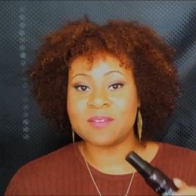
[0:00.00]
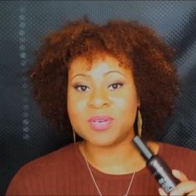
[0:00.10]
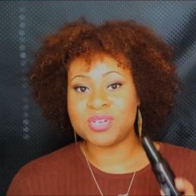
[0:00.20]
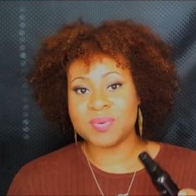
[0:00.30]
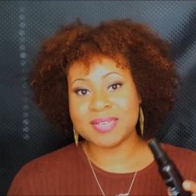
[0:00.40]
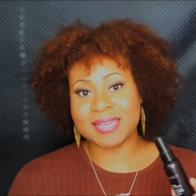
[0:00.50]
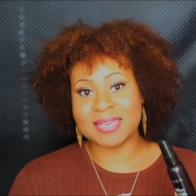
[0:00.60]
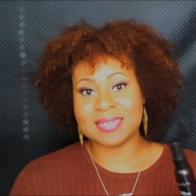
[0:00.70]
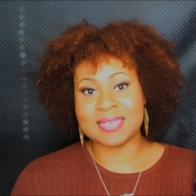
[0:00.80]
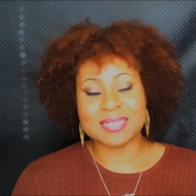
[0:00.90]
I've been doing
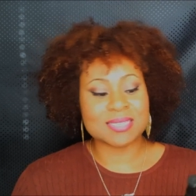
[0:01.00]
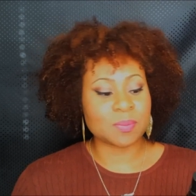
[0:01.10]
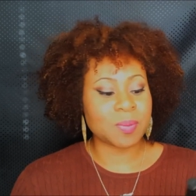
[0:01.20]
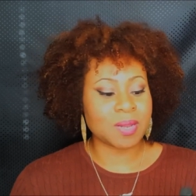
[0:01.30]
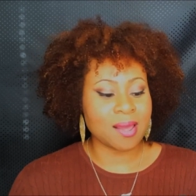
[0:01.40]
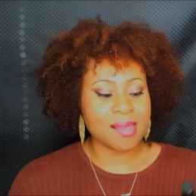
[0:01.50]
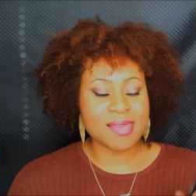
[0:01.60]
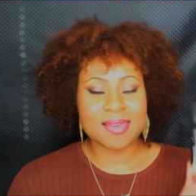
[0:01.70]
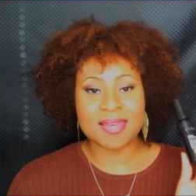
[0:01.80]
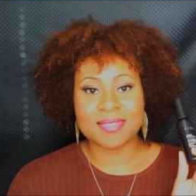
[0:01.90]
lately is
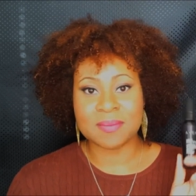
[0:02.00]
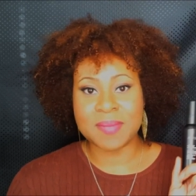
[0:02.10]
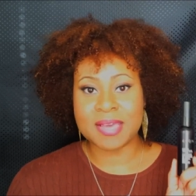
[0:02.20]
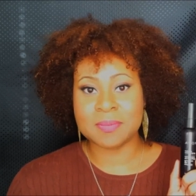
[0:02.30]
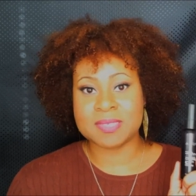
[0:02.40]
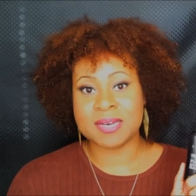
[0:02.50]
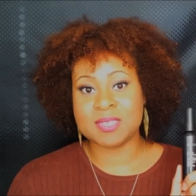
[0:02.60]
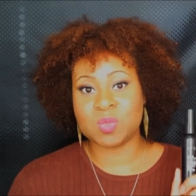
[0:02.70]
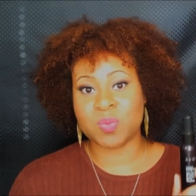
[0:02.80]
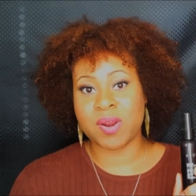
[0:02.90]
applying the makeup setting
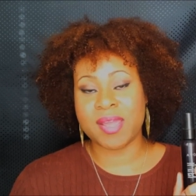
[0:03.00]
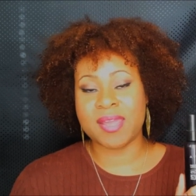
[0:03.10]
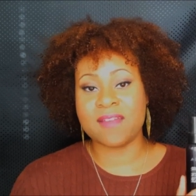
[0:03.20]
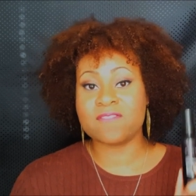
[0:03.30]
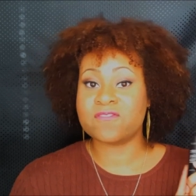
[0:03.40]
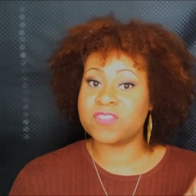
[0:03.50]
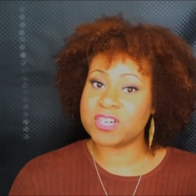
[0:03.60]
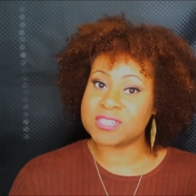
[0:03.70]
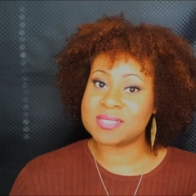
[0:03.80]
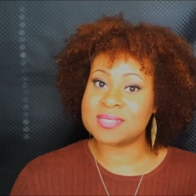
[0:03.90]
spray
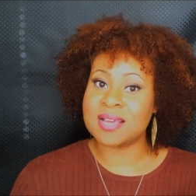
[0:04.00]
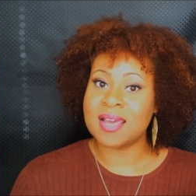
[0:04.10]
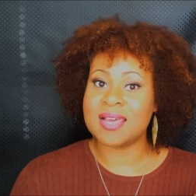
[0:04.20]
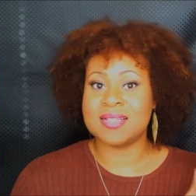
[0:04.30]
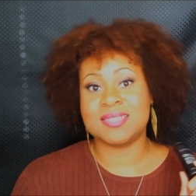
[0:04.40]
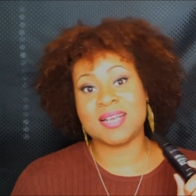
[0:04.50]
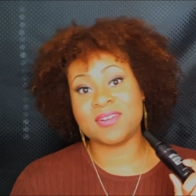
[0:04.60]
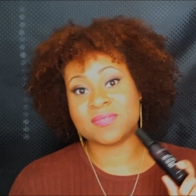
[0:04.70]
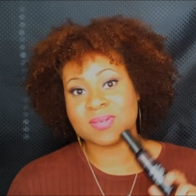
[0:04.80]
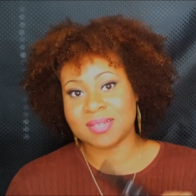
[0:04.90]
first instead
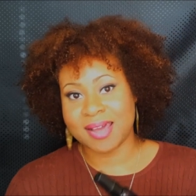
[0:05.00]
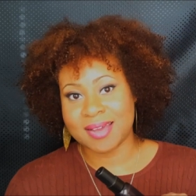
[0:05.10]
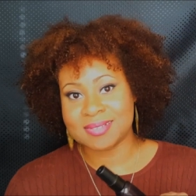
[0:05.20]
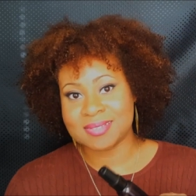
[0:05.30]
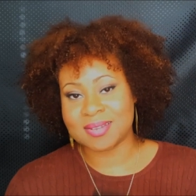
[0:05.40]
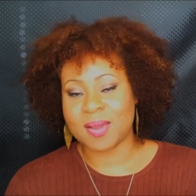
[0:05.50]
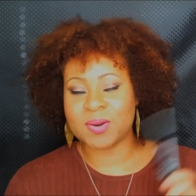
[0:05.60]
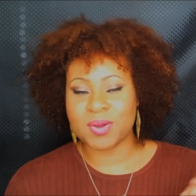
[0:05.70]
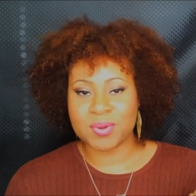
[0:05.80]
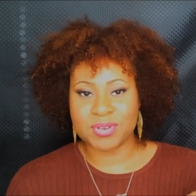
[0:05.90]
of last. Now I
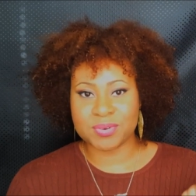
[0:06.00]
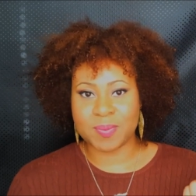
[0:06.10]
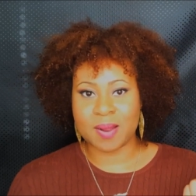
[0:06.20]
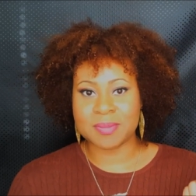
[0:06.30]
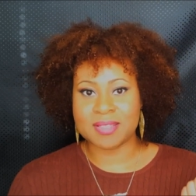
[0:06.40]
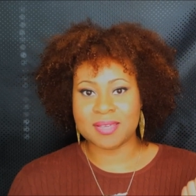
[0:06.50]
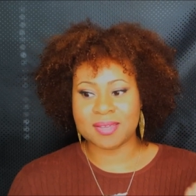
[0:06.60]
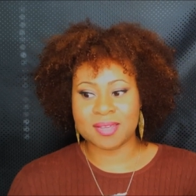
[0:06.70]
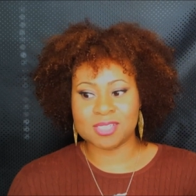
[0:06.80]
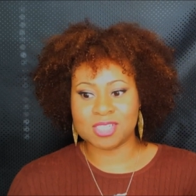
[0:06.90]
know you're probably
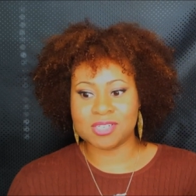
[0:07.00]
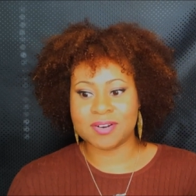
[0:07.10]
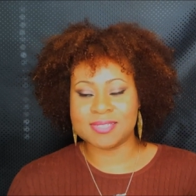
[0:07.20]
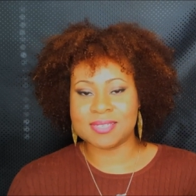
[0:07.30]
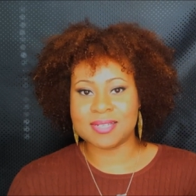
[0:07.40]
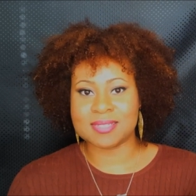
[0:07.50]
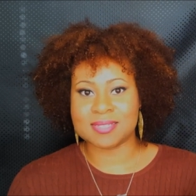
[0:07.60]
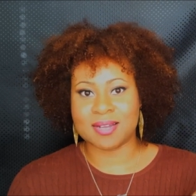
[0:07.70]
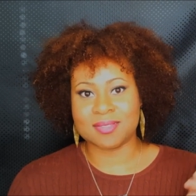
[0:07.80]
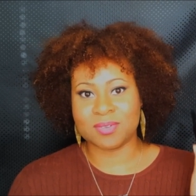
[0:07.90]
thinking, is she crazy? That's
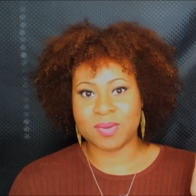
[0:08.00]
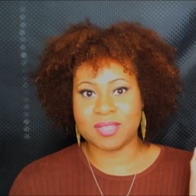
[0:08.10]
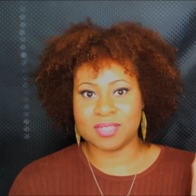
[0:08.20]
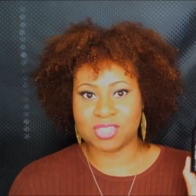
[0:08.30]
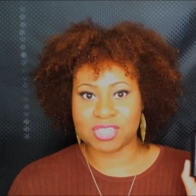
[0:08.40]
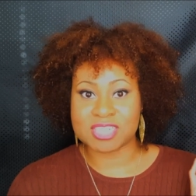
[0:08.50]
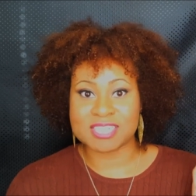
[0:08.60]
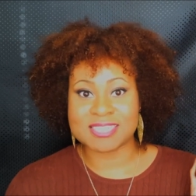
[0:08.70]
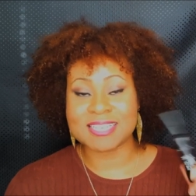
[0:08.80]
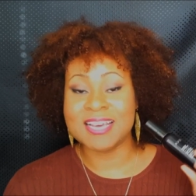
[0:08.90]
not the way the
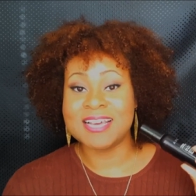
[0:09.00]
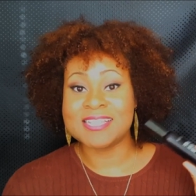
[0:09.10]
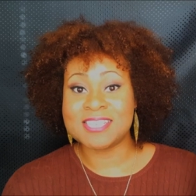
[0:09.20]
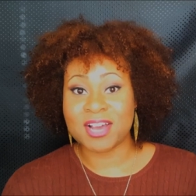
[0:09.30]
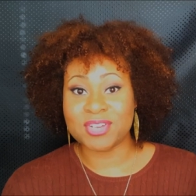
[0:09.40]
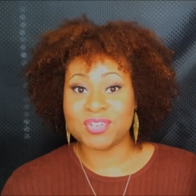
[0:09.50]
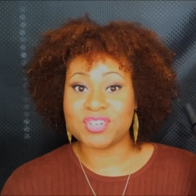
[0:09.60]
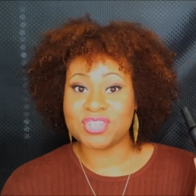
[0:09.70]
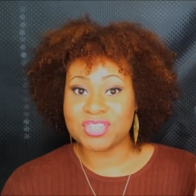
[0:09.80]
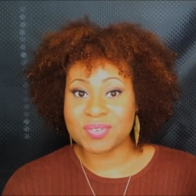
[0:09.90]
instructions tell you
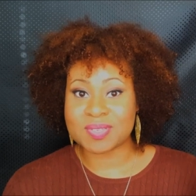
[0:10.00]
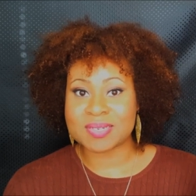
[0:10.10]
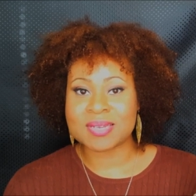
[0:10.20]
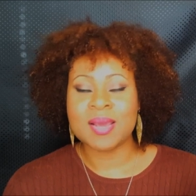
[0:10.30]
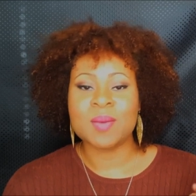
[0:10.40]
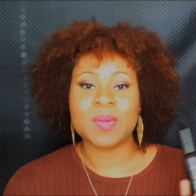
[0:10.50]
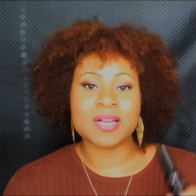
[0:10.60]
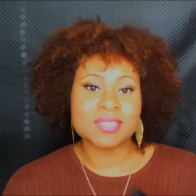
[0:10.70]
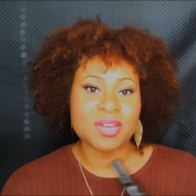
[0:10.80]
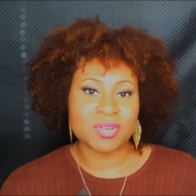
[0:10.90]
to use it. But
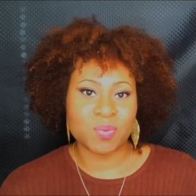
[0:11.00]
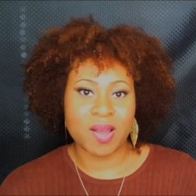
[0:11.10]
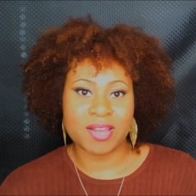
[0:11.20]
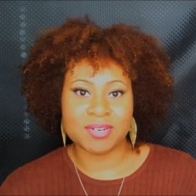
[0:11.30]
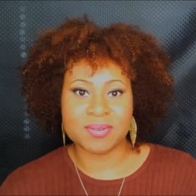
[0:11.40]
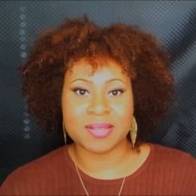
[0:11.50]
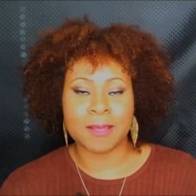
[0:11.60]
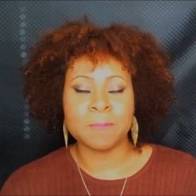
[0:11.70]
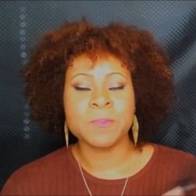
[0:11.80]
I'll tell you why I do that.